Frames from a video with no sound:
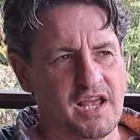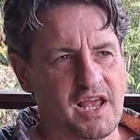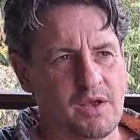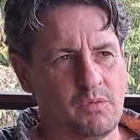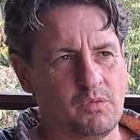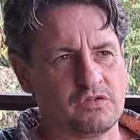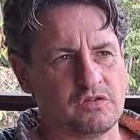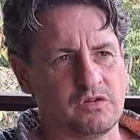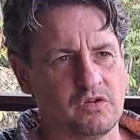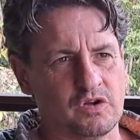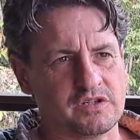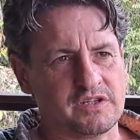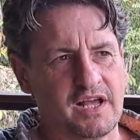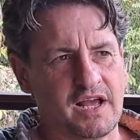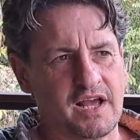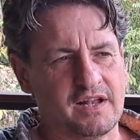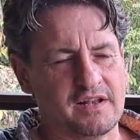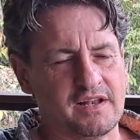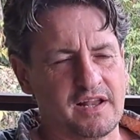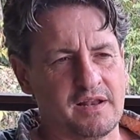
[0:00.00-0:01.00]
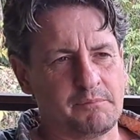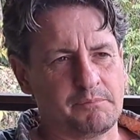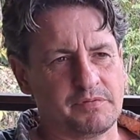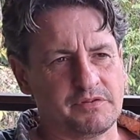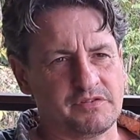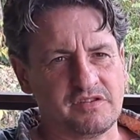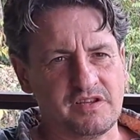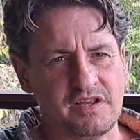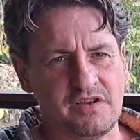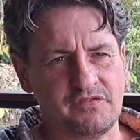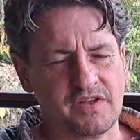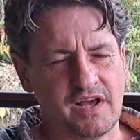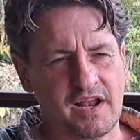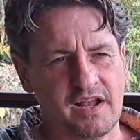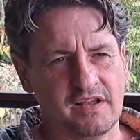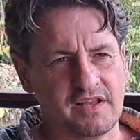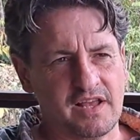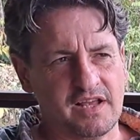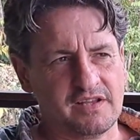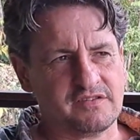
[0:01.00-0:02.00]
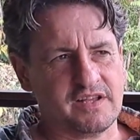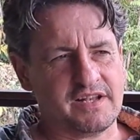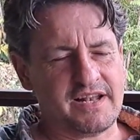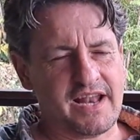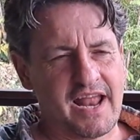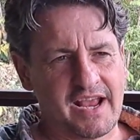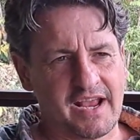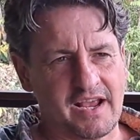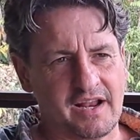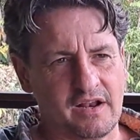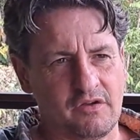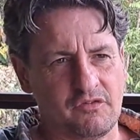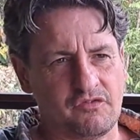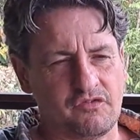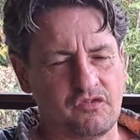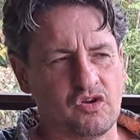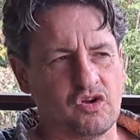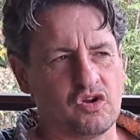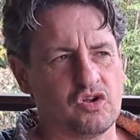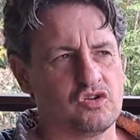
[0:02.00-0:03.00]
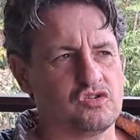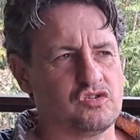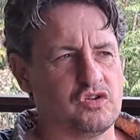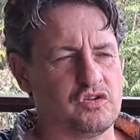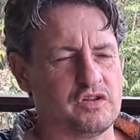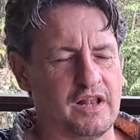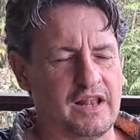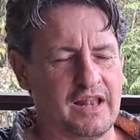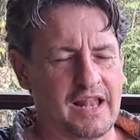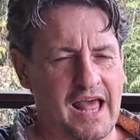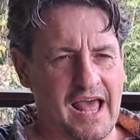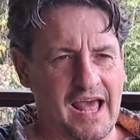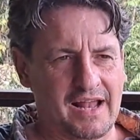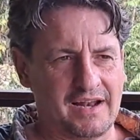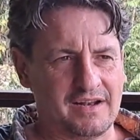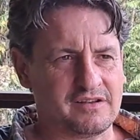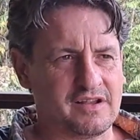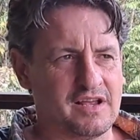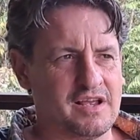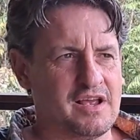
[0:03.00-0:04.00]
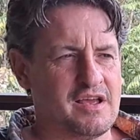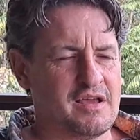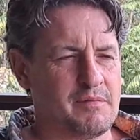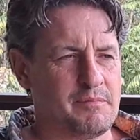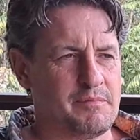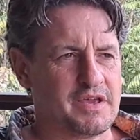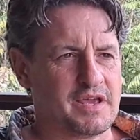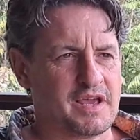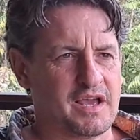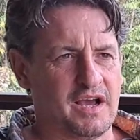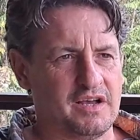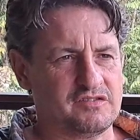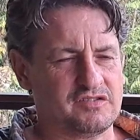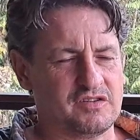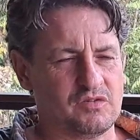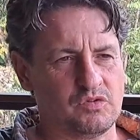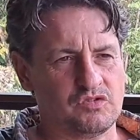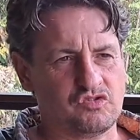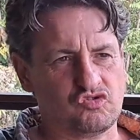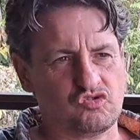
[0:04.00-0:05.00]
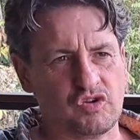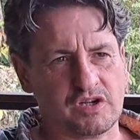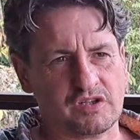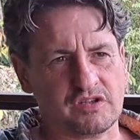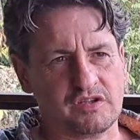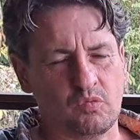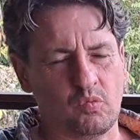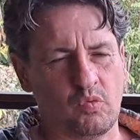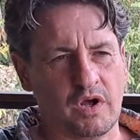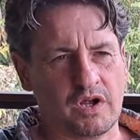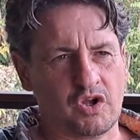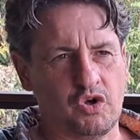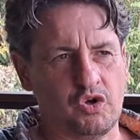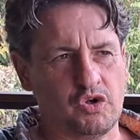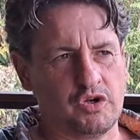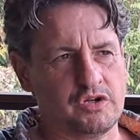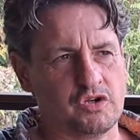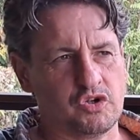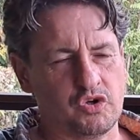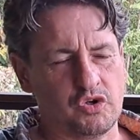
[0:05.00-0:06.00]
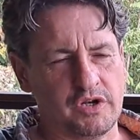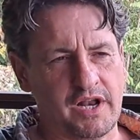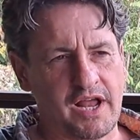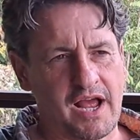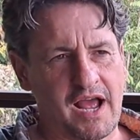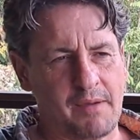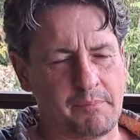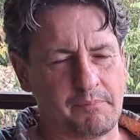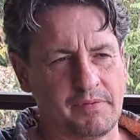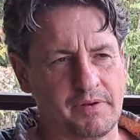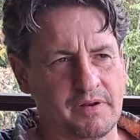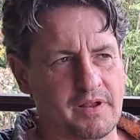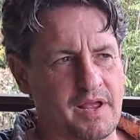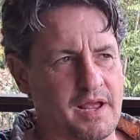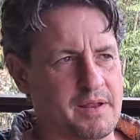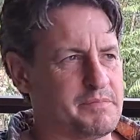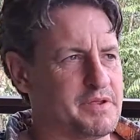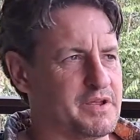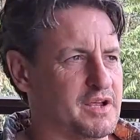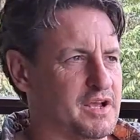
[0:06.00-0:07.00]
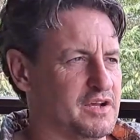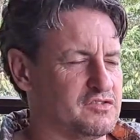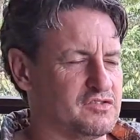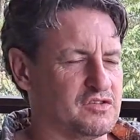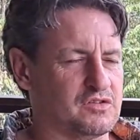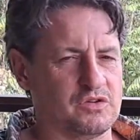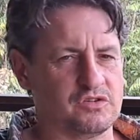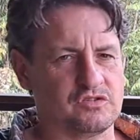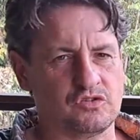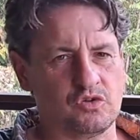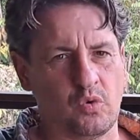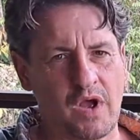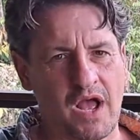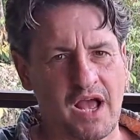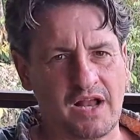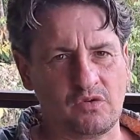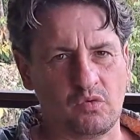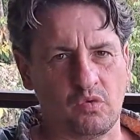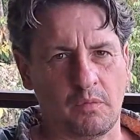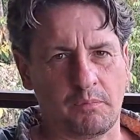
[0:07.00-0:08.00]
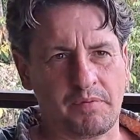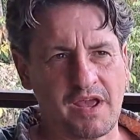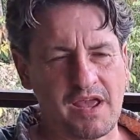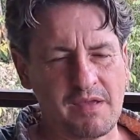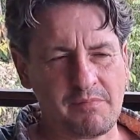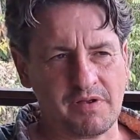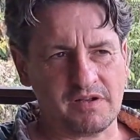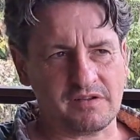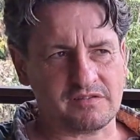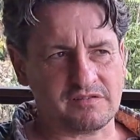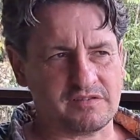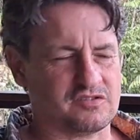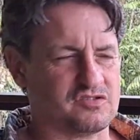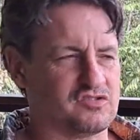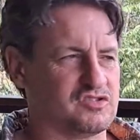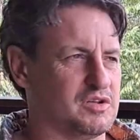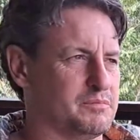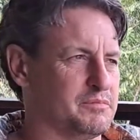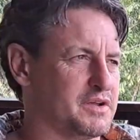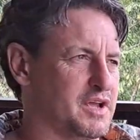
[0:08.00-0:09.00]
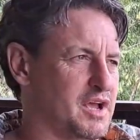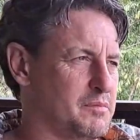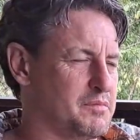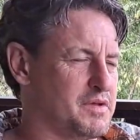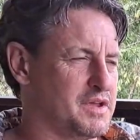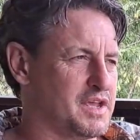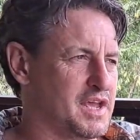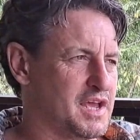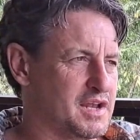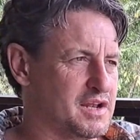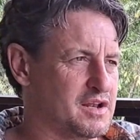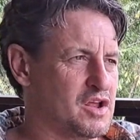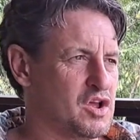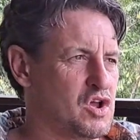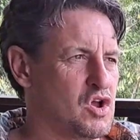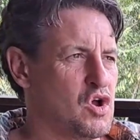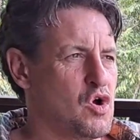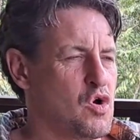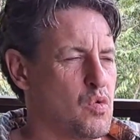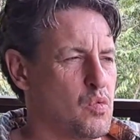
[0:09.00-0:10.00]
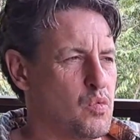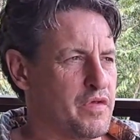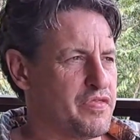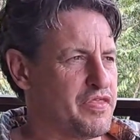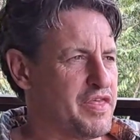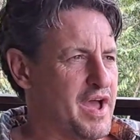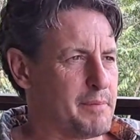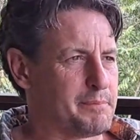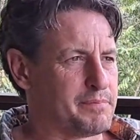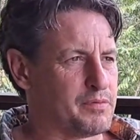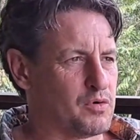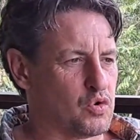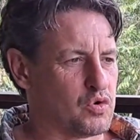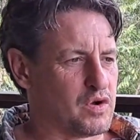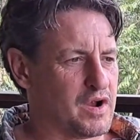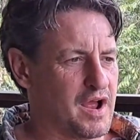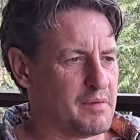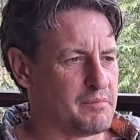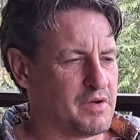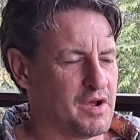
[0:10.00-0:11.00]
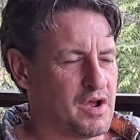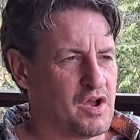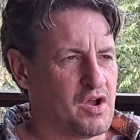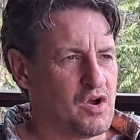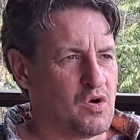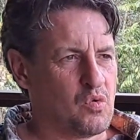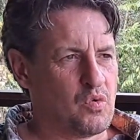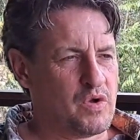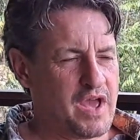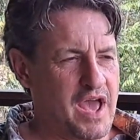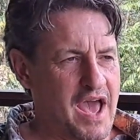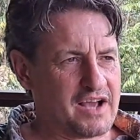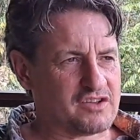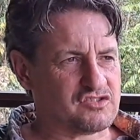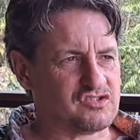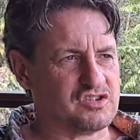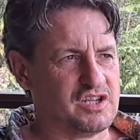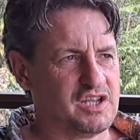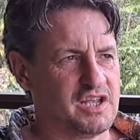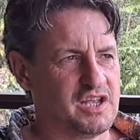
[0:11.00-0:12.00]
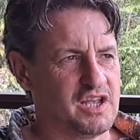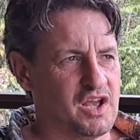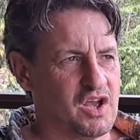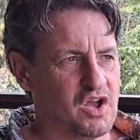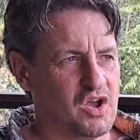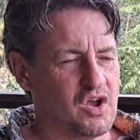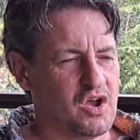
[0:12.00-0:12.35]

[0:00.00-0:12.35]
it was looked at and perceived as a negative to the land because it restricted what could and couldn't happen. And because there is no annual payment system coming in with that program, we actually,